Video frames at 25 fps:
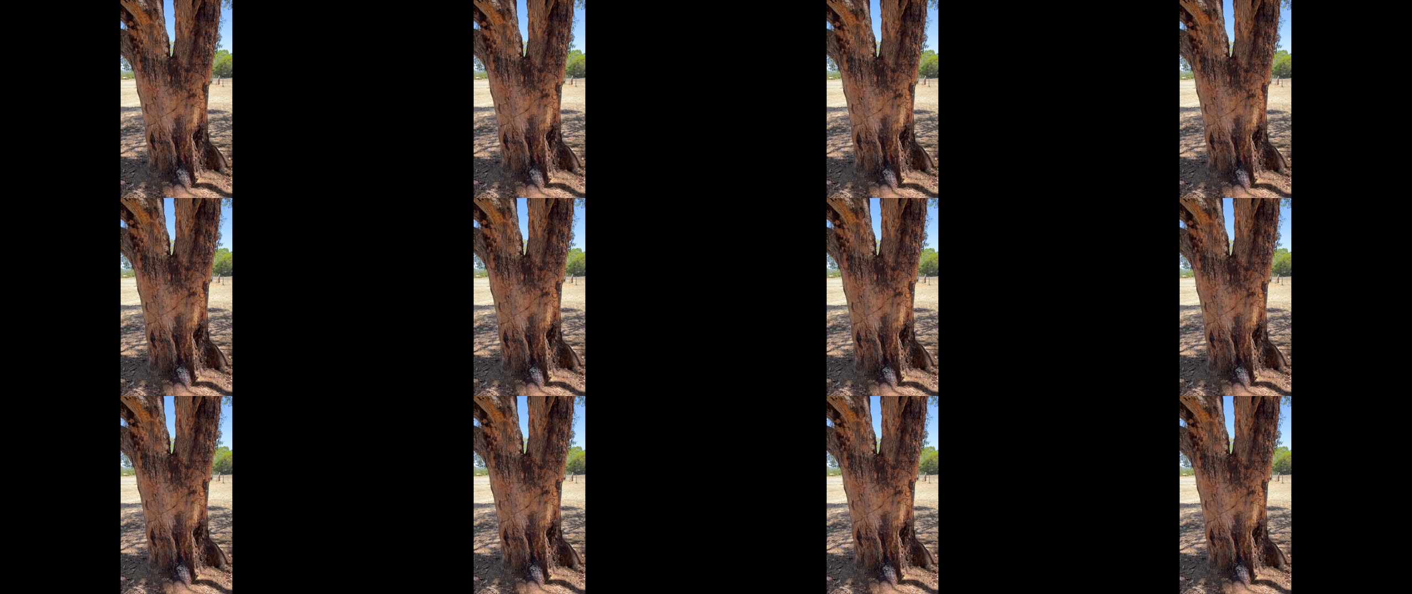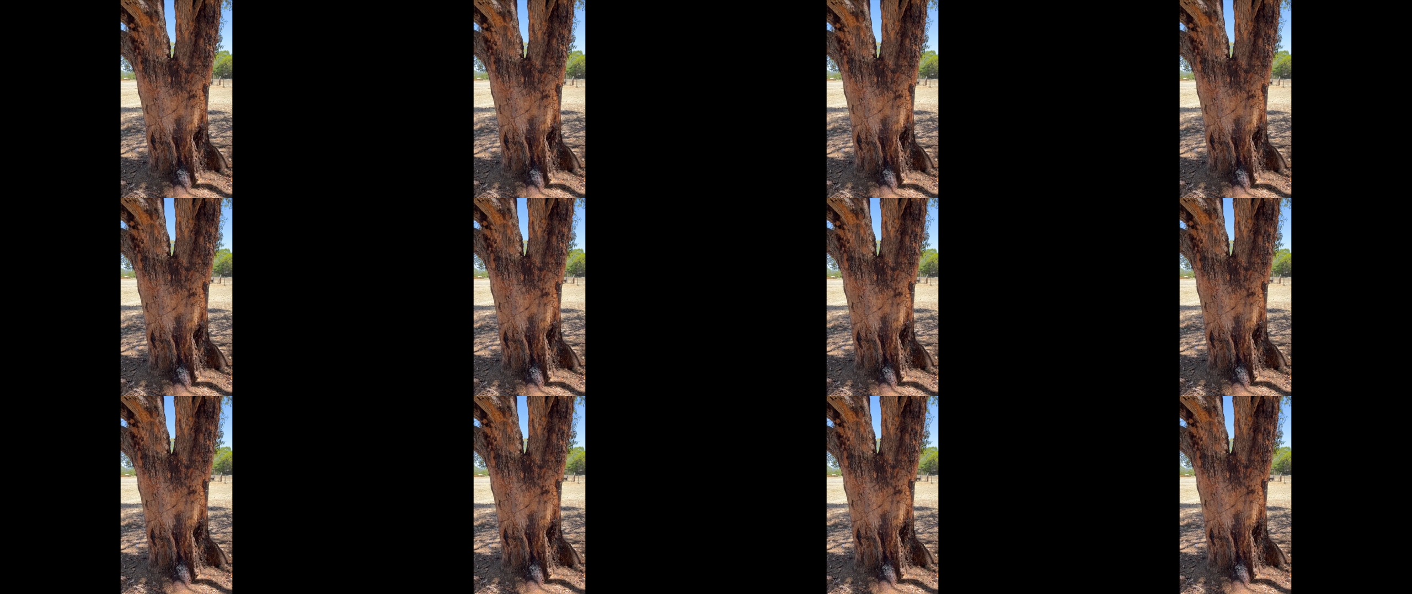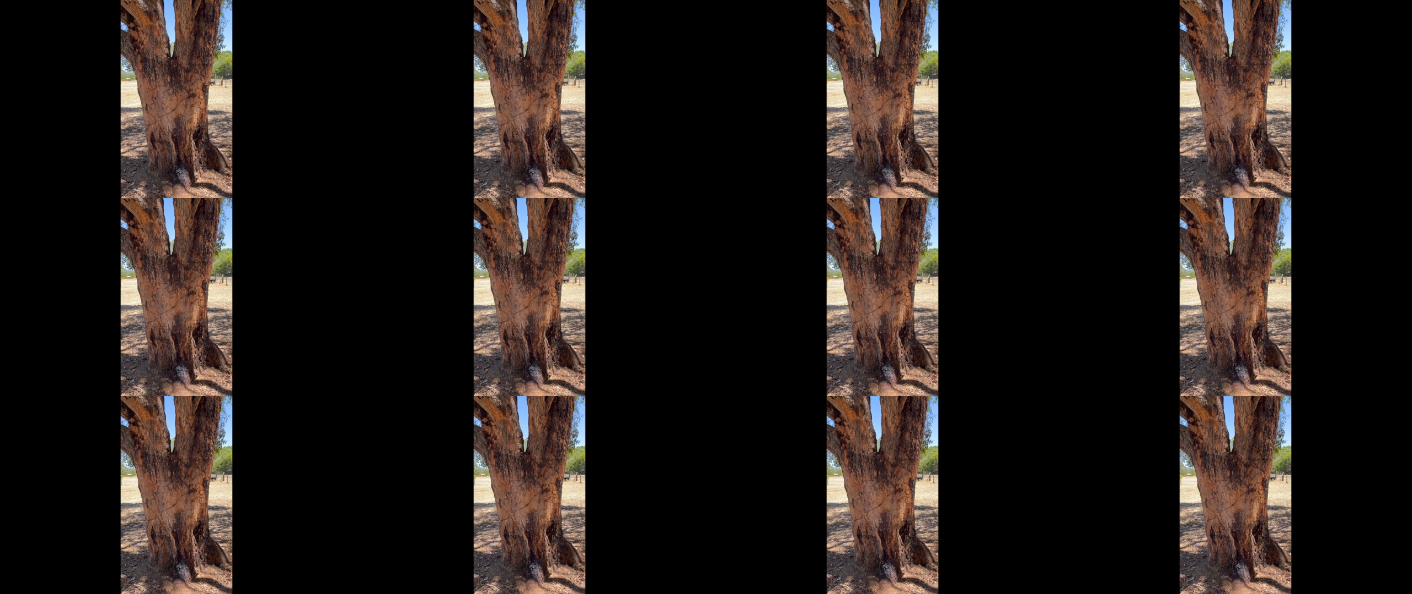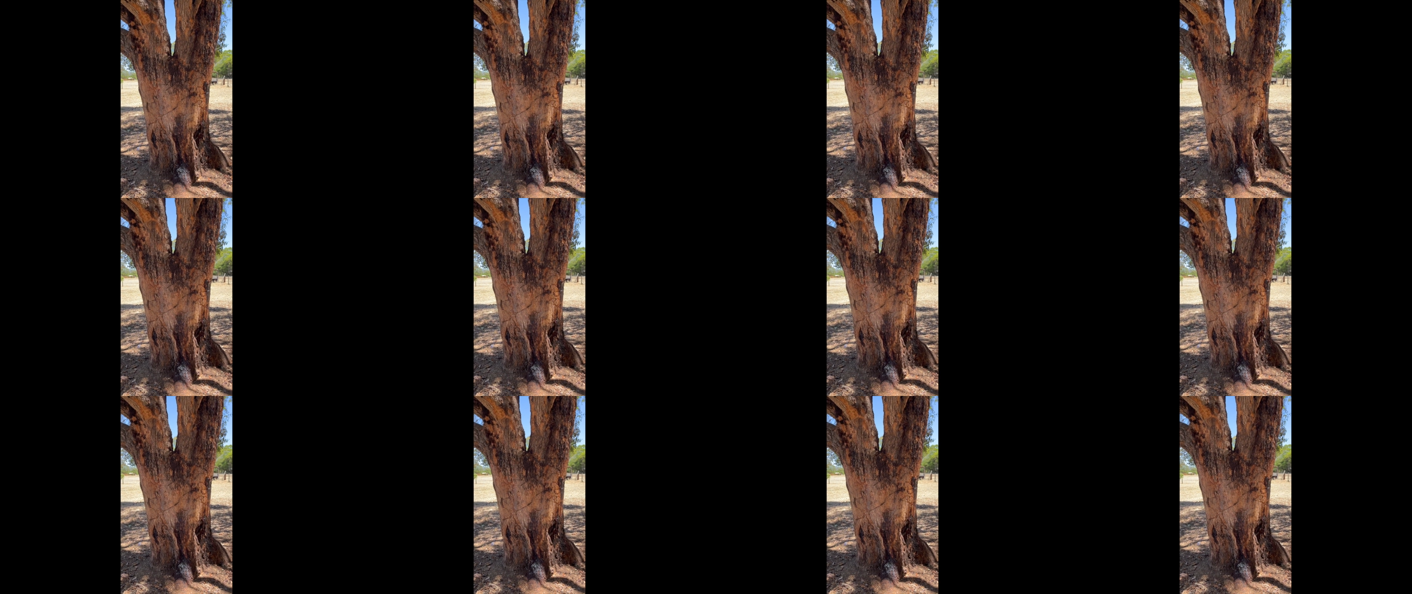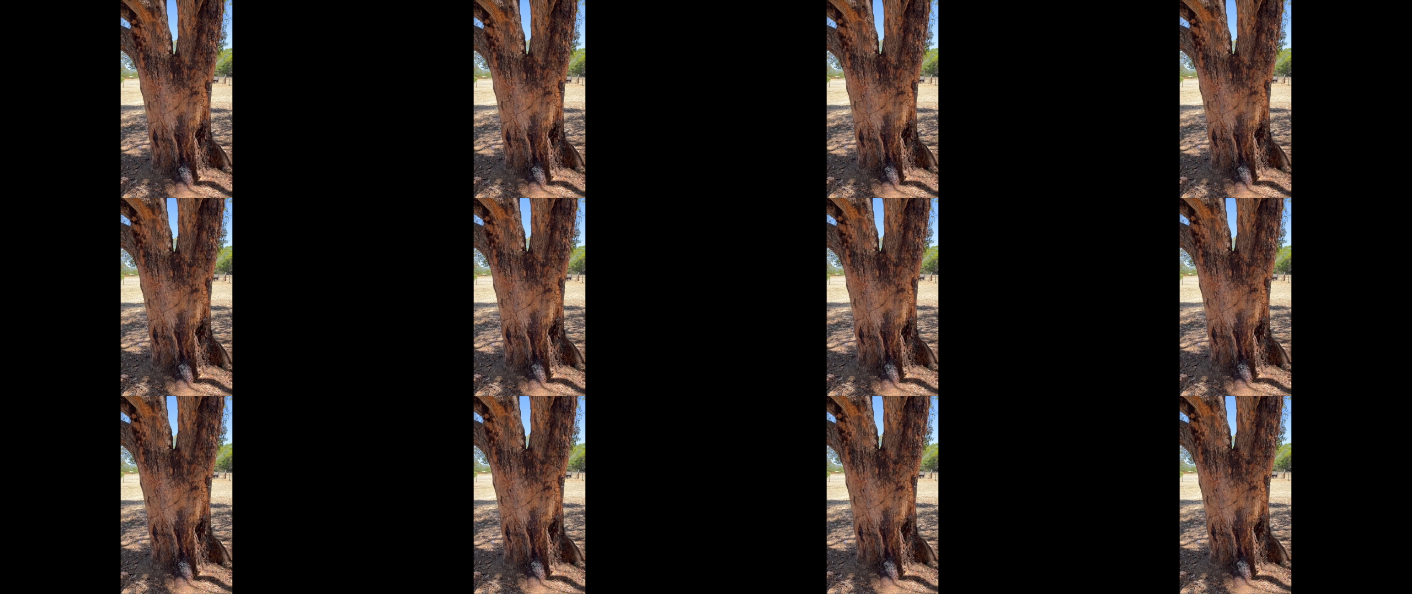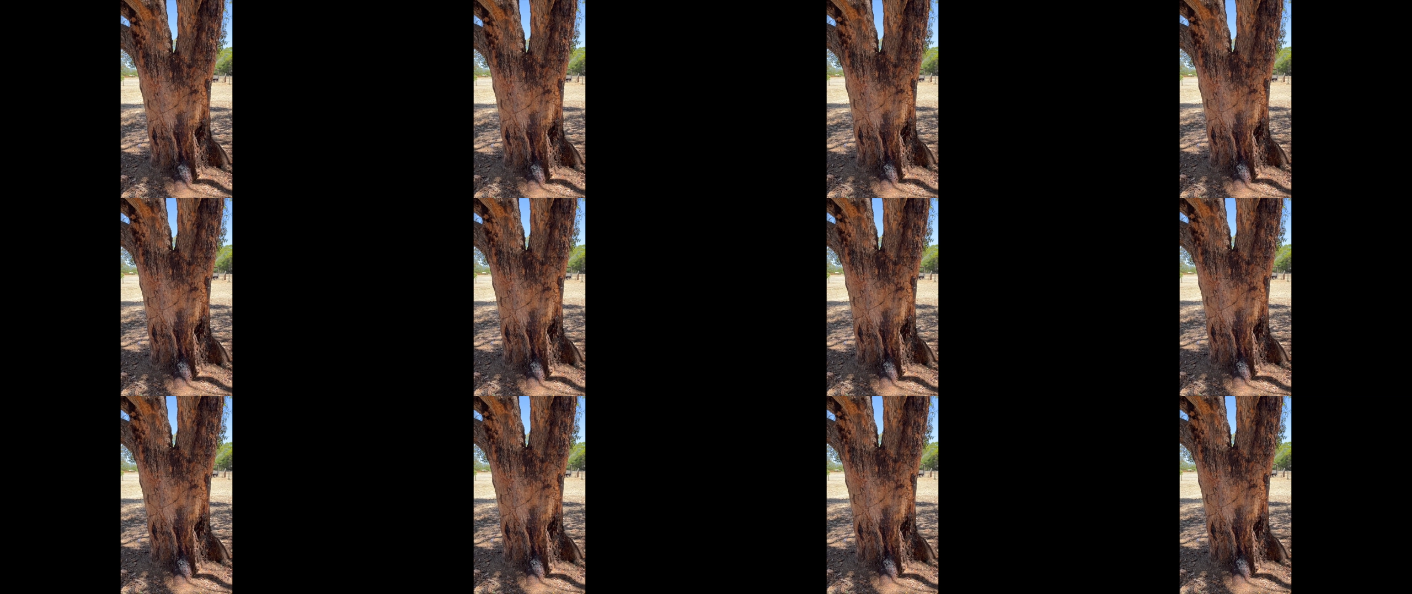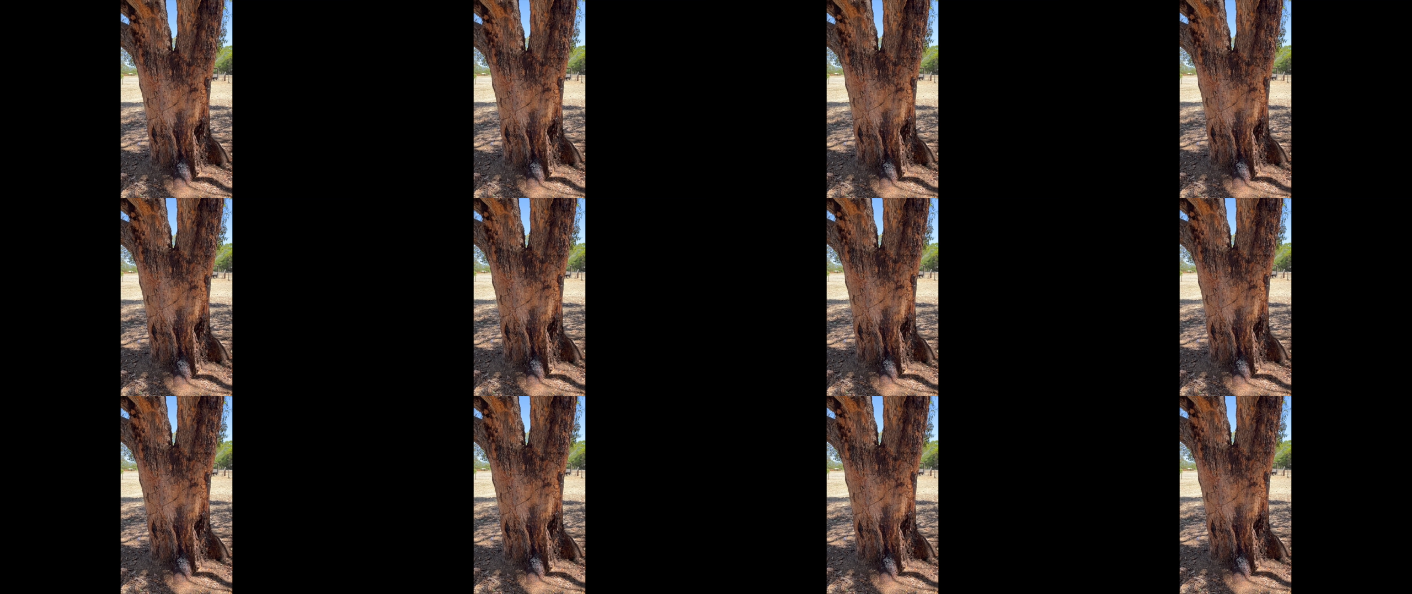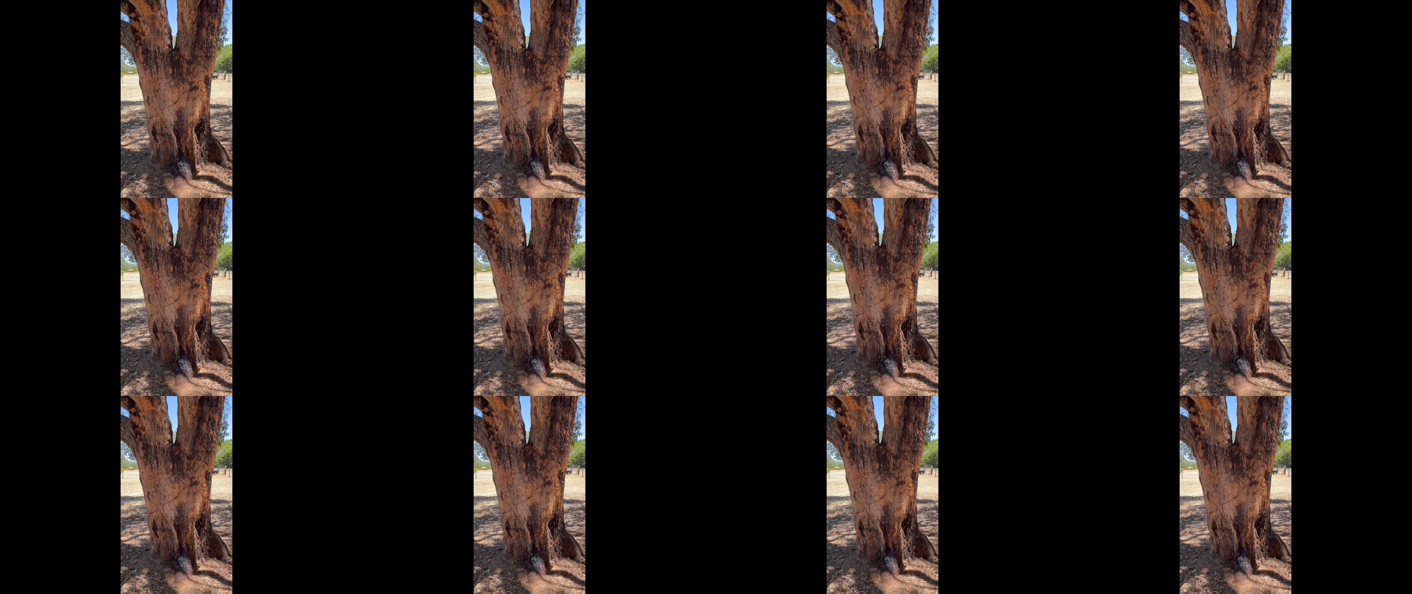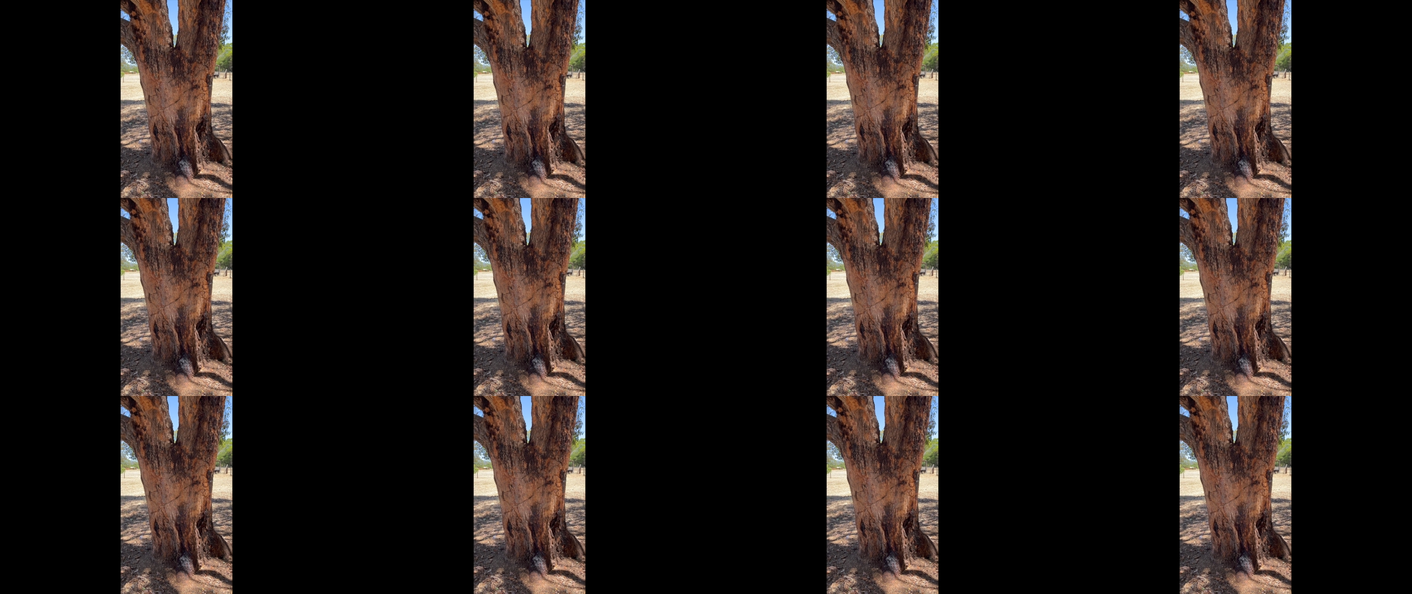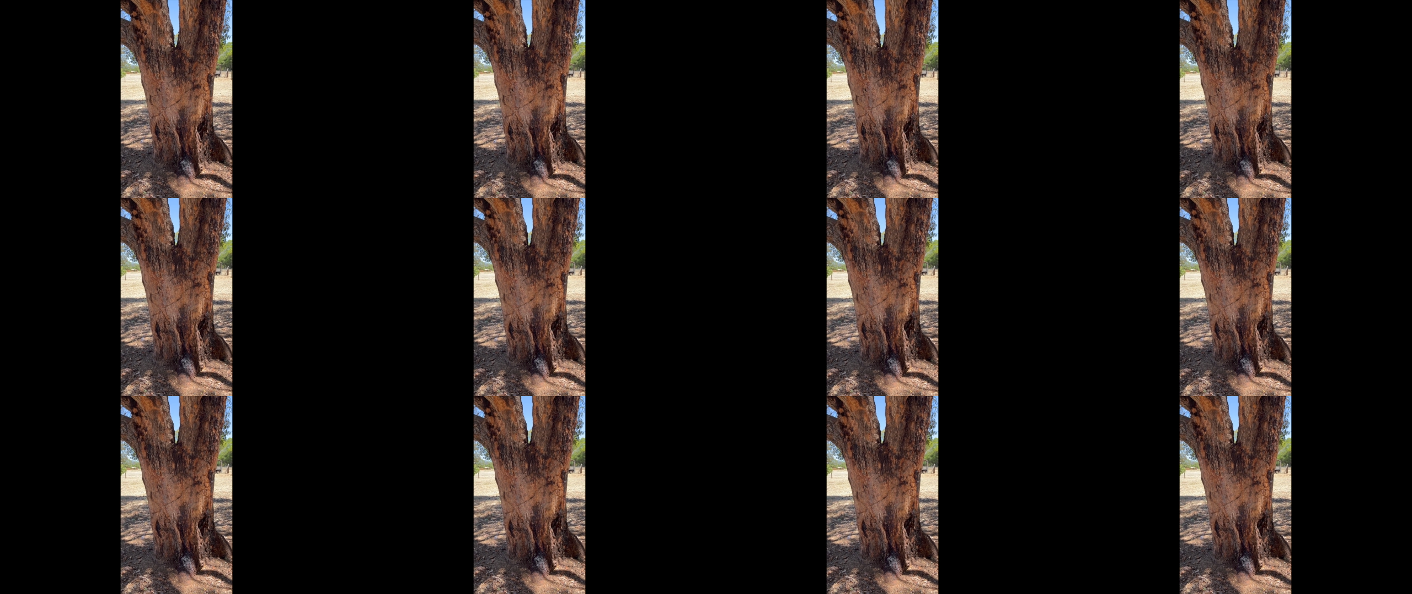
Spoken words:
Nobody's mouth can be seen.